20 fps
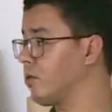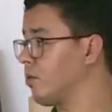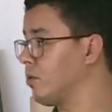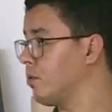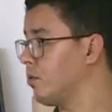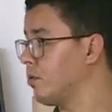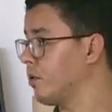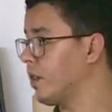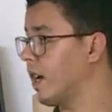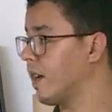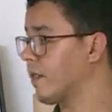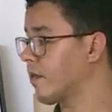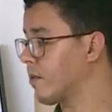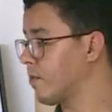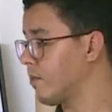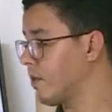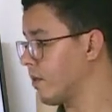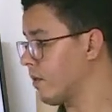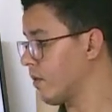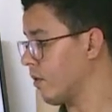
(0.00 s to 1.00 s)
to
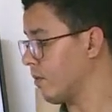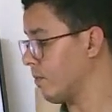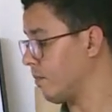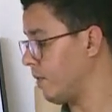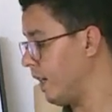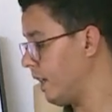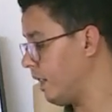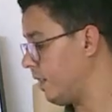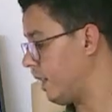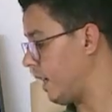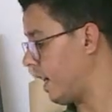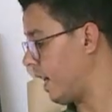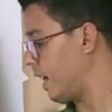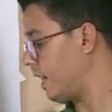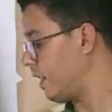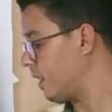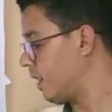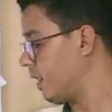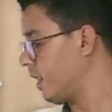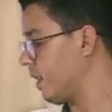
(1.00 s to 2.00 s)
customer's complaint
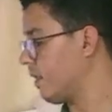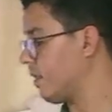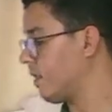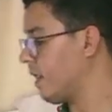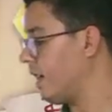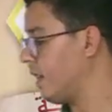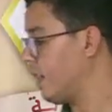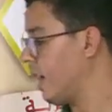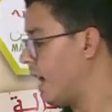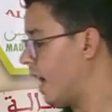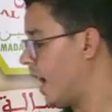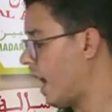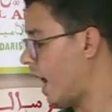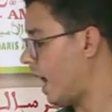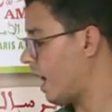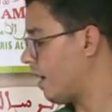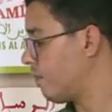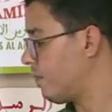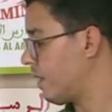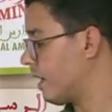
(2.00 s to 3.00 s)
and he said,
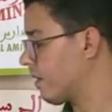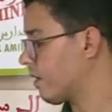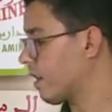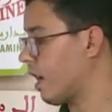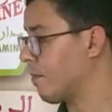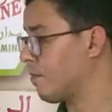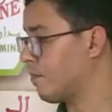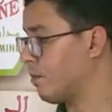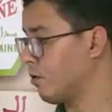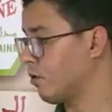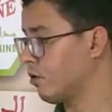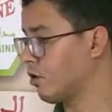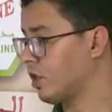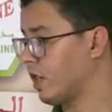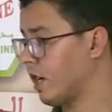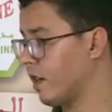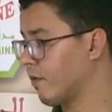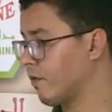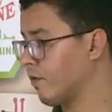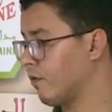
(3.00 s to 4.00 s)
I must
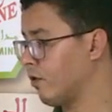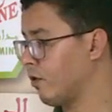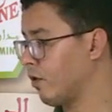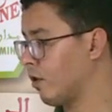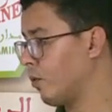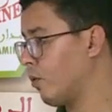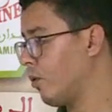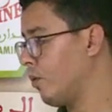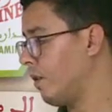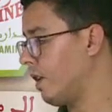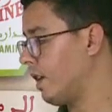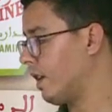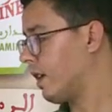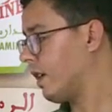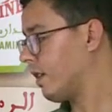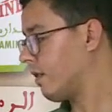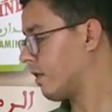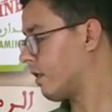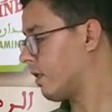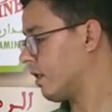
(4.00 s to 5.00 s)
apologize we will
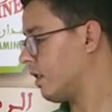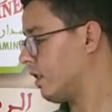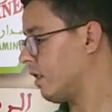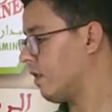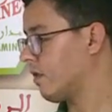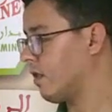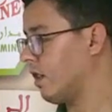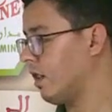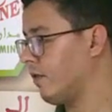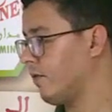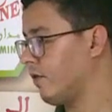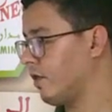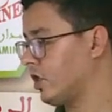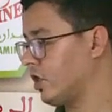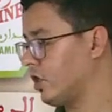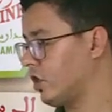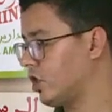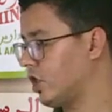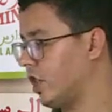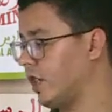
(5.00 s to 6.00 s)
get this
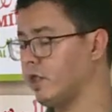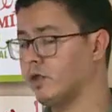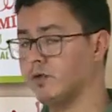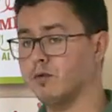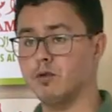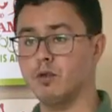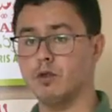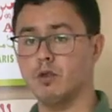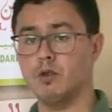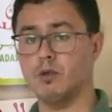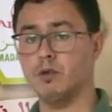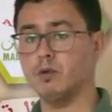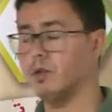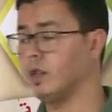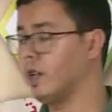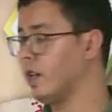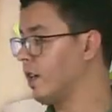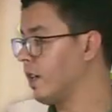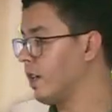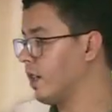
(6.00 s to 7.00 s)
television changed for you.
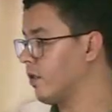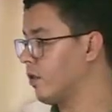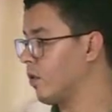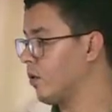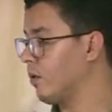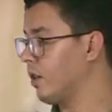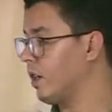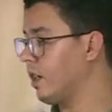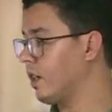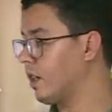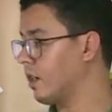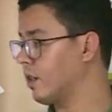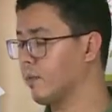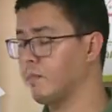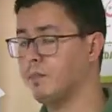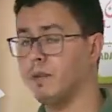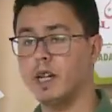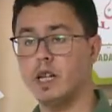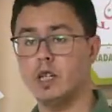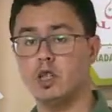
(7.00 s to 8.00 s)
So here the
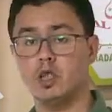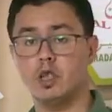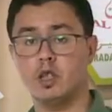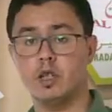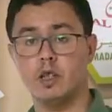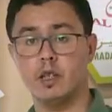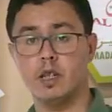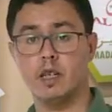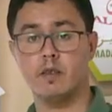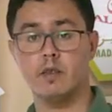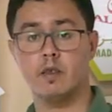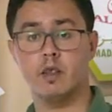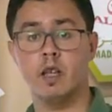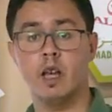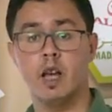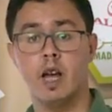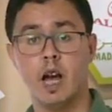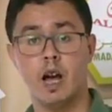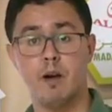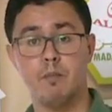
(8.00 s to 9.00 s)
manager is
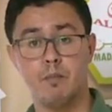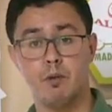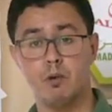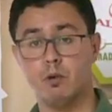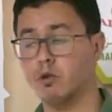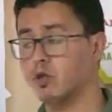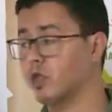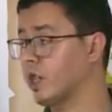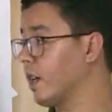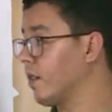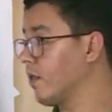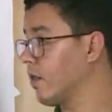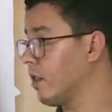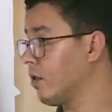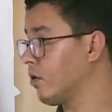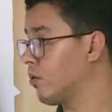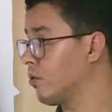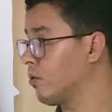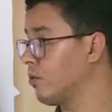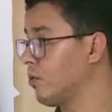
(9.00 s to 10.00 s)
apologizing
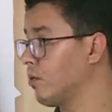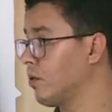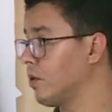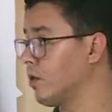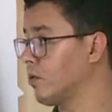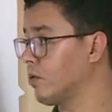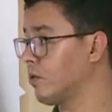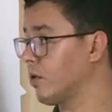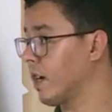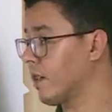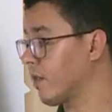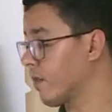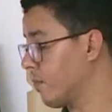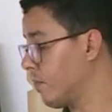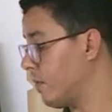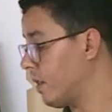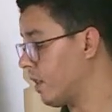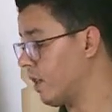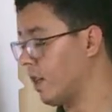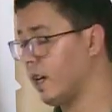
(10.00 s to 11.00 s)
to
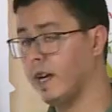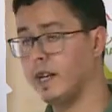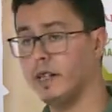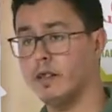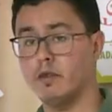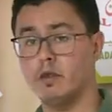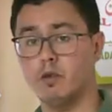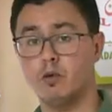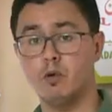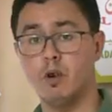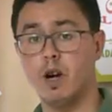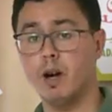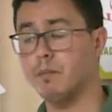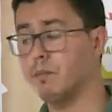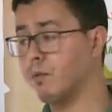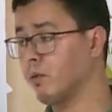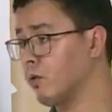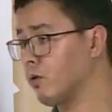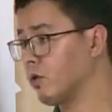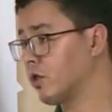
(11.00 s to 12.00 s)
customer, and to
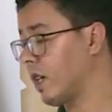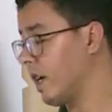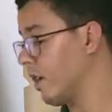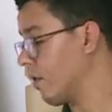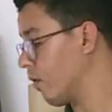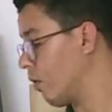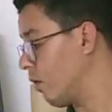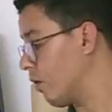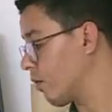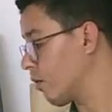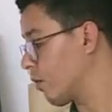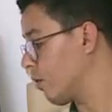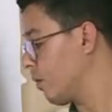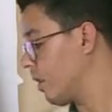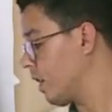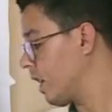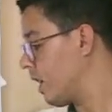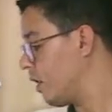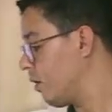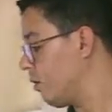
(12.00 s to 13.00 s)
apologize also we
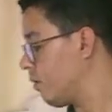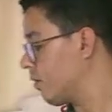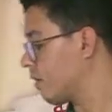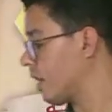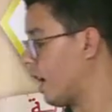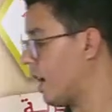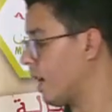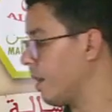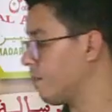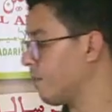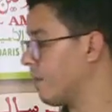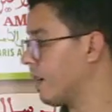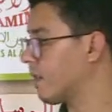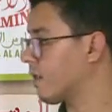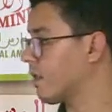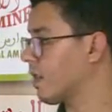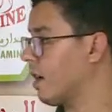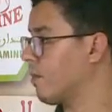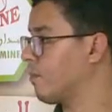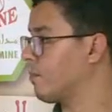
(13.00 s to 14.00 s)
can use I must
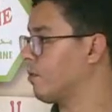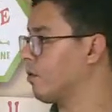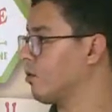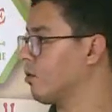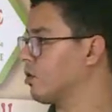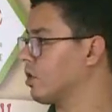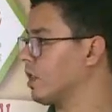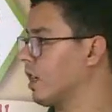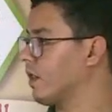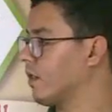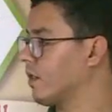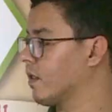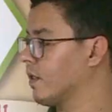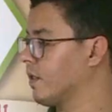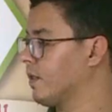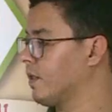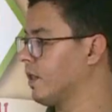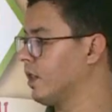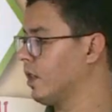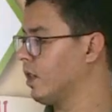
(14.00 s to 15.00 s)
apologize.
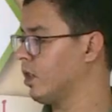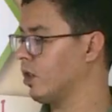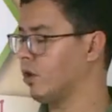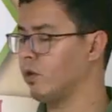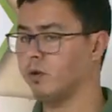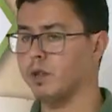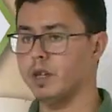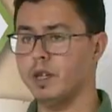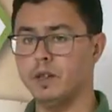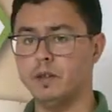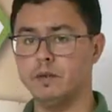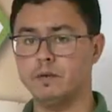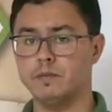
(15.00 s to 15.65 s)
Look here.